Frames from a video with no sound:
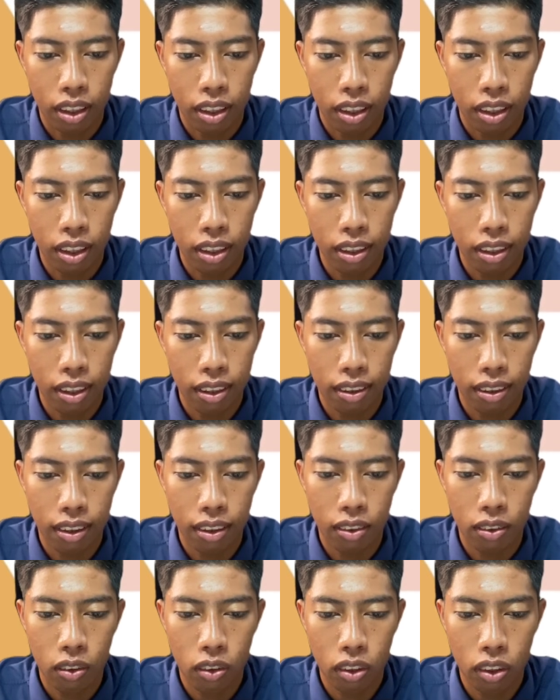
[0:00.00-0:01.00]
It is
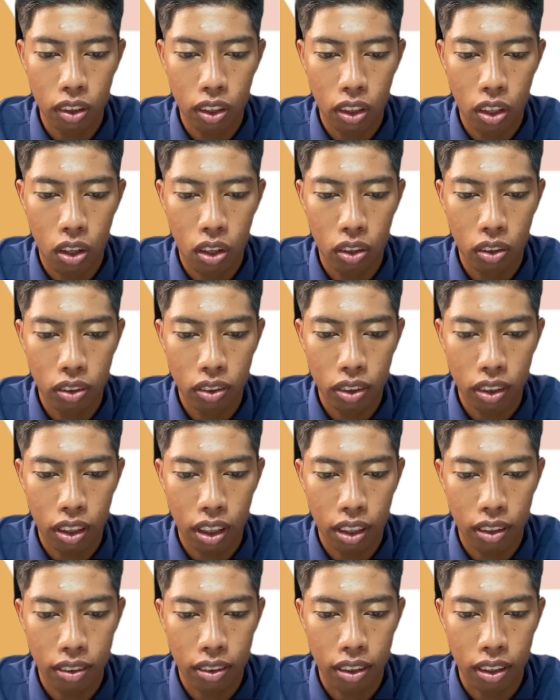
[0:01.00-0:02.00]
also known
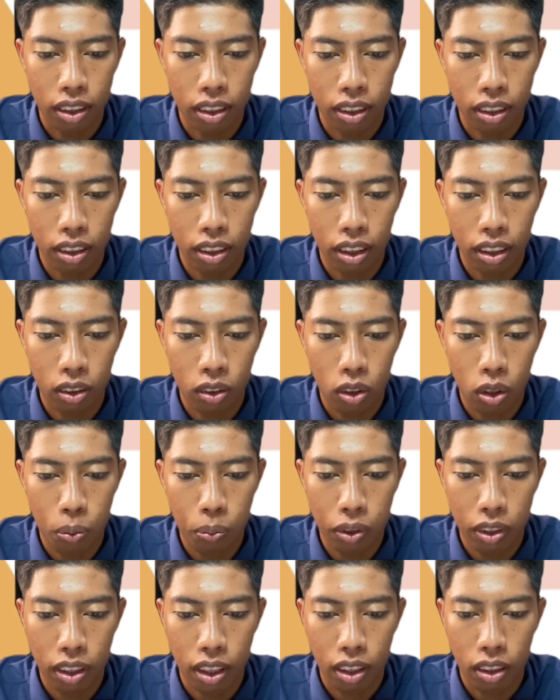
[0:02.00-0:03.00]
as the
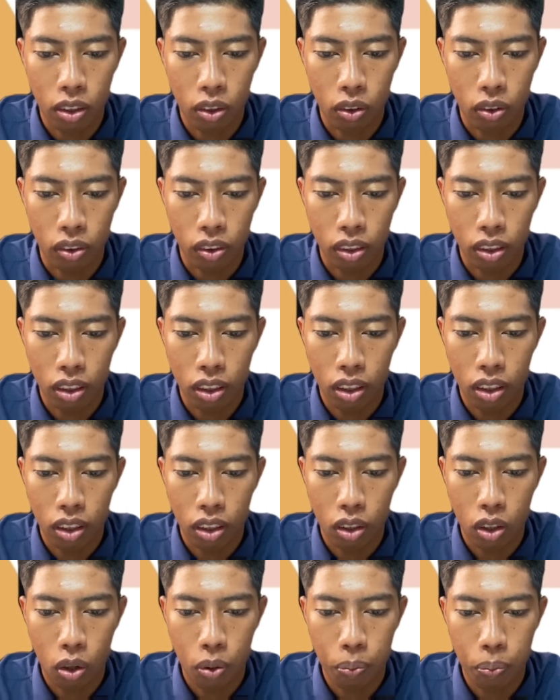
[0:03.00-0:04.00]
economic sector.
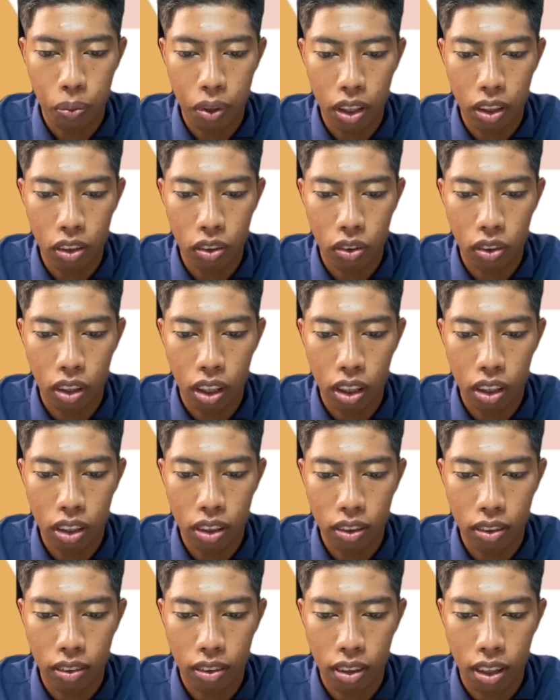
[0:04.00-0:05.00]
Compared to
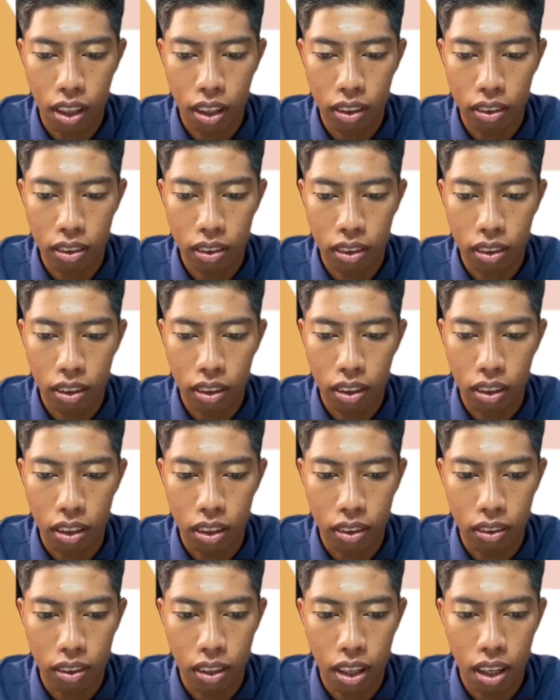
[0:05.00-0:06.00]
other states, the
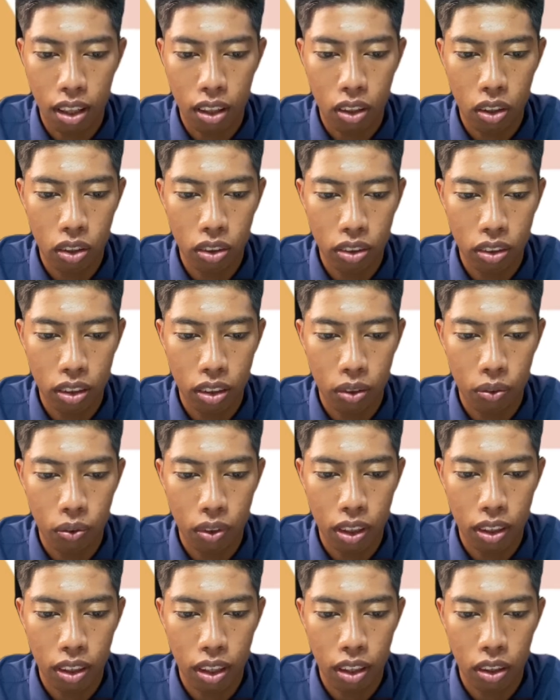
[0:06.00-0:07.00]
Selangor
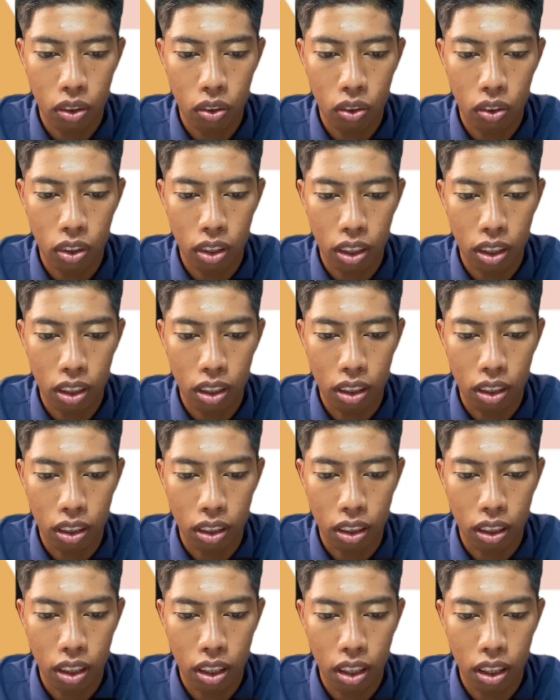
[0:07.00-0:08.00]
service sector is the
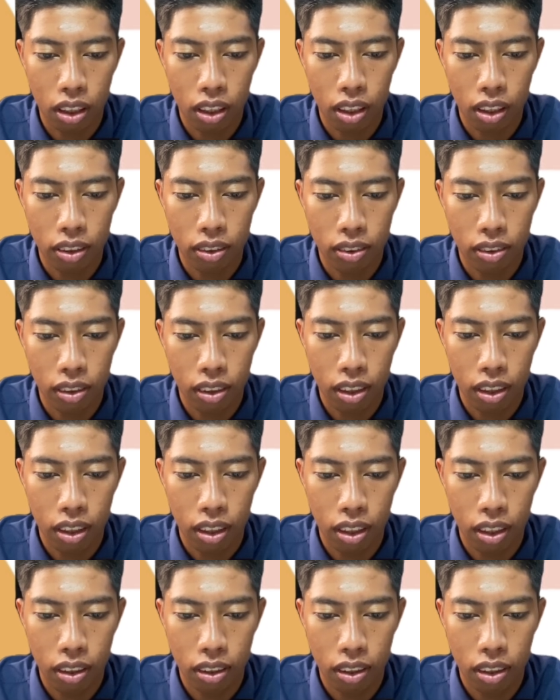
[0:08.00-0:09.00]
largest
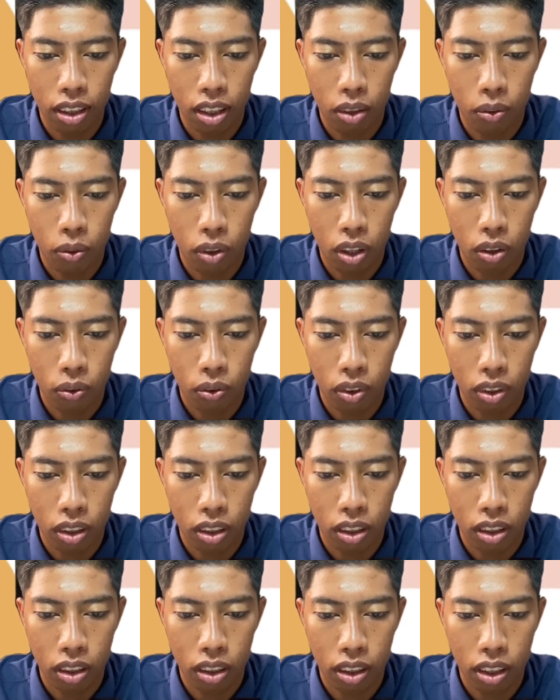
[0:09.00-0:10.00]
in terms of
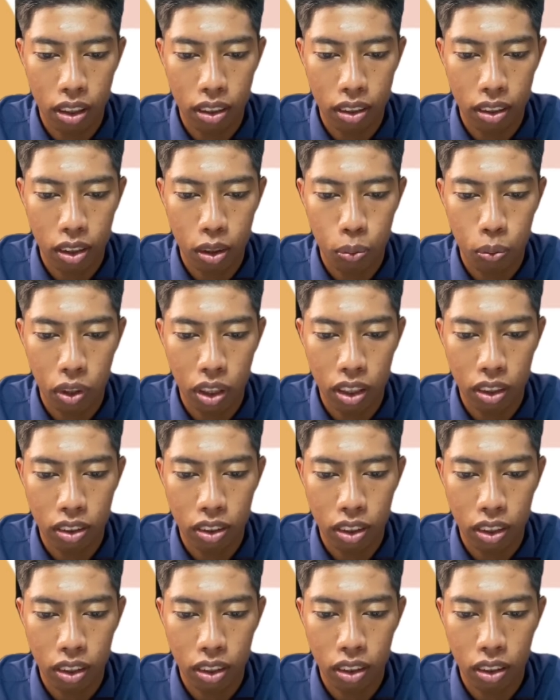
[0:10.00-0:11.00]

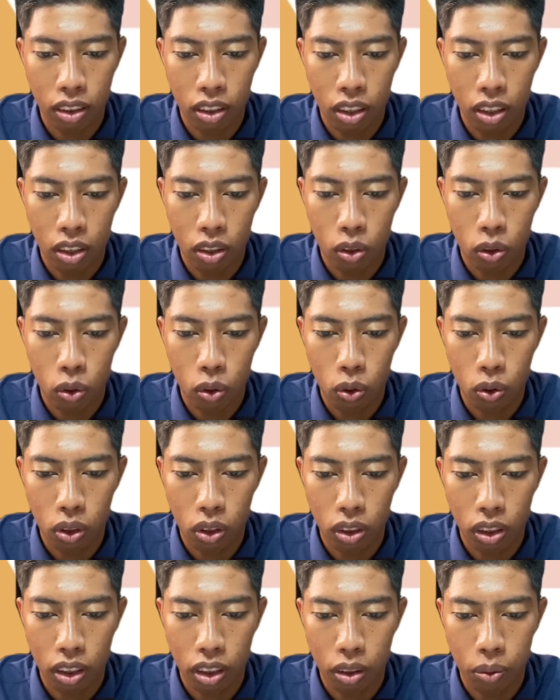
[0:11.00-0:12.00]
contribution
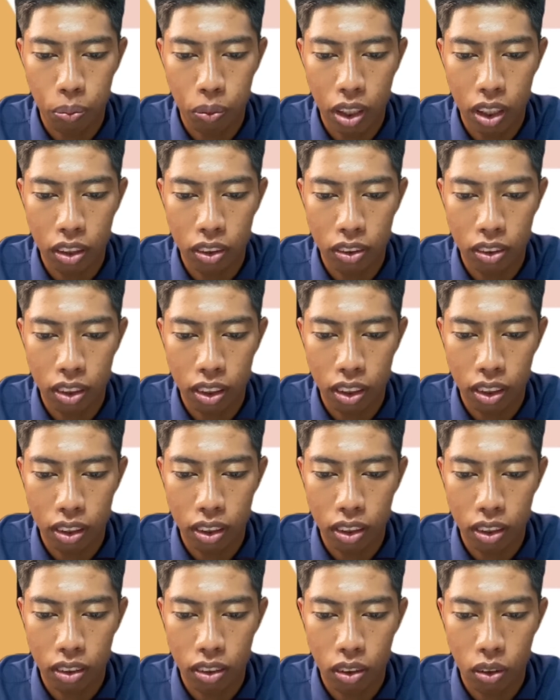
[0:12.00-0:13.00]
to the
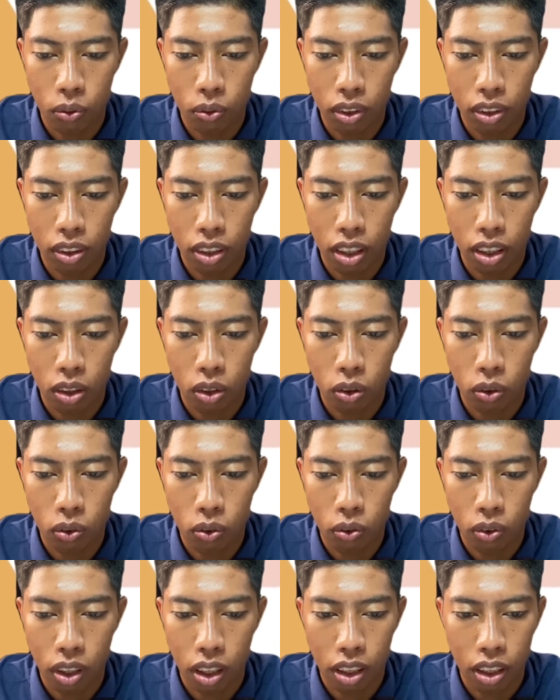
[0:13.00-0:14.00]
Malaysian service sector,
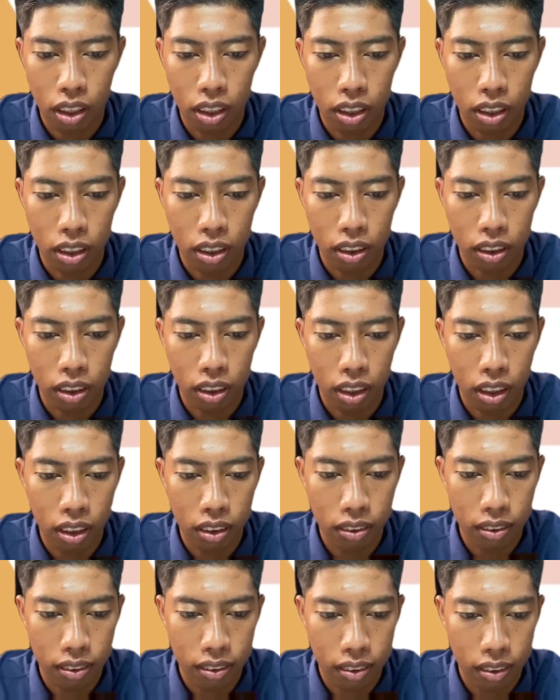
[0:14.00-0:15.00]
where the
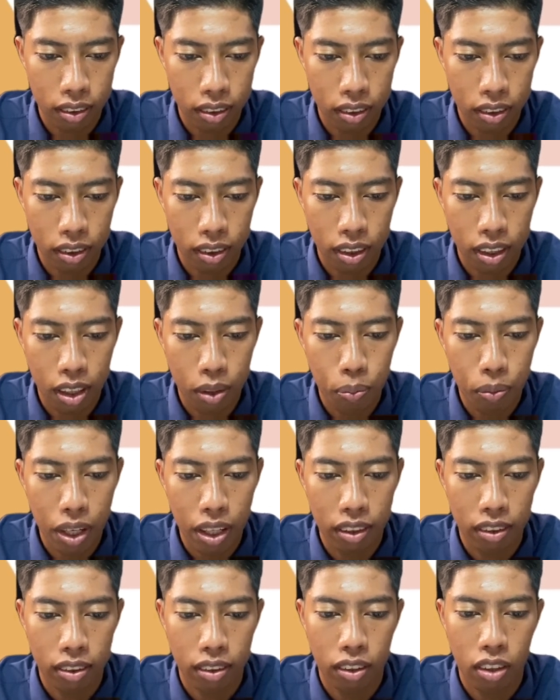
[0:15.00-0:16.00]

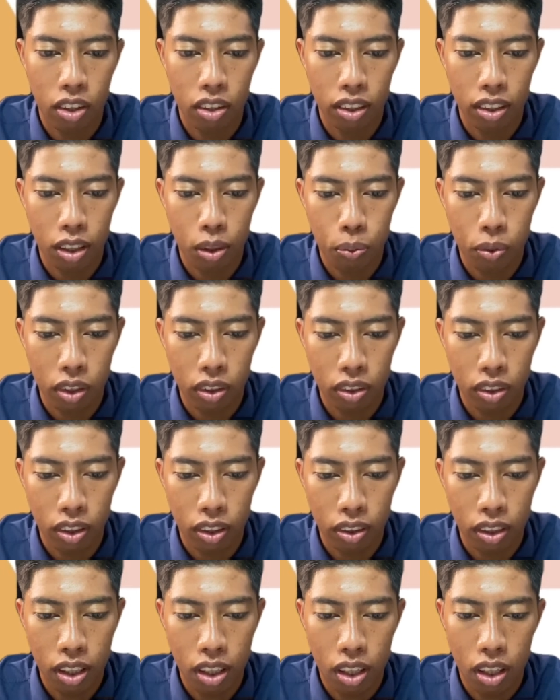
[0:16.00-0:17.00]
estimated
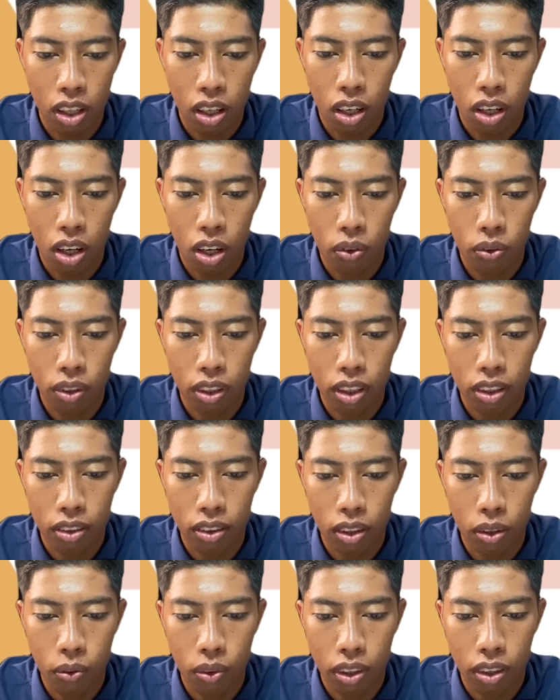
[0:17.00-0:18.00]
contribution of the
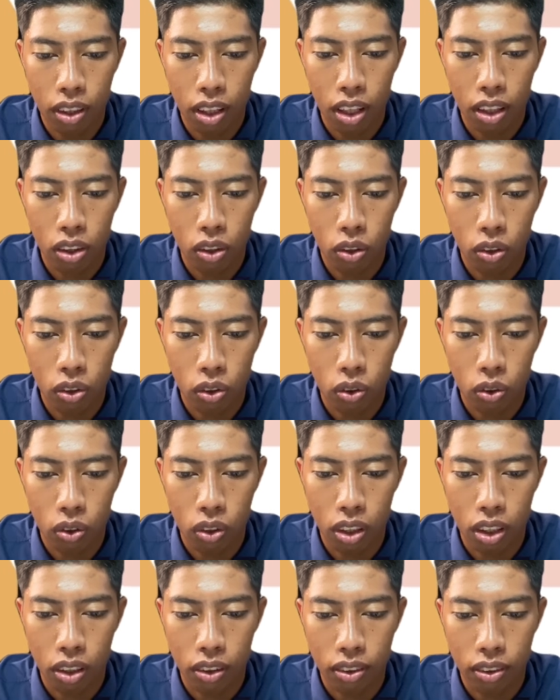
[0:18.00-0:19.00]
service sector to
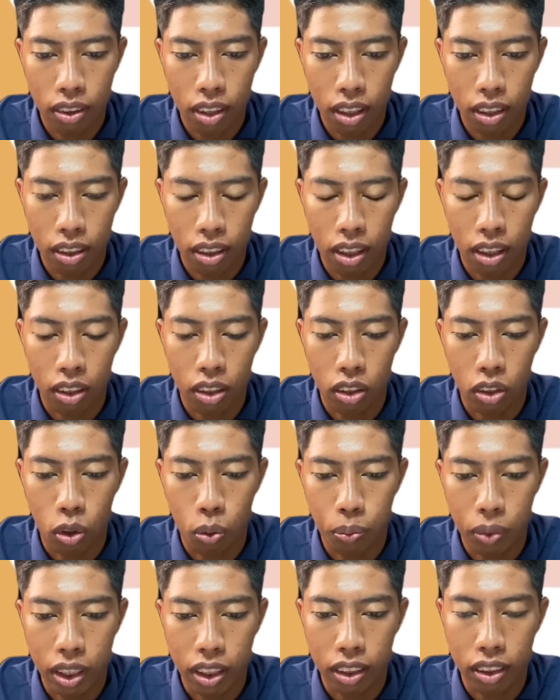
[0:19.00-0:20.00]
the state's
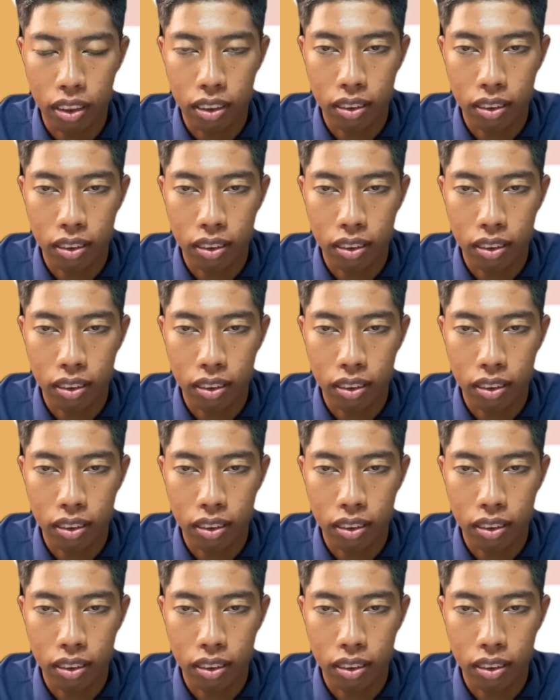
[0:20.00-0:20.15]
economy.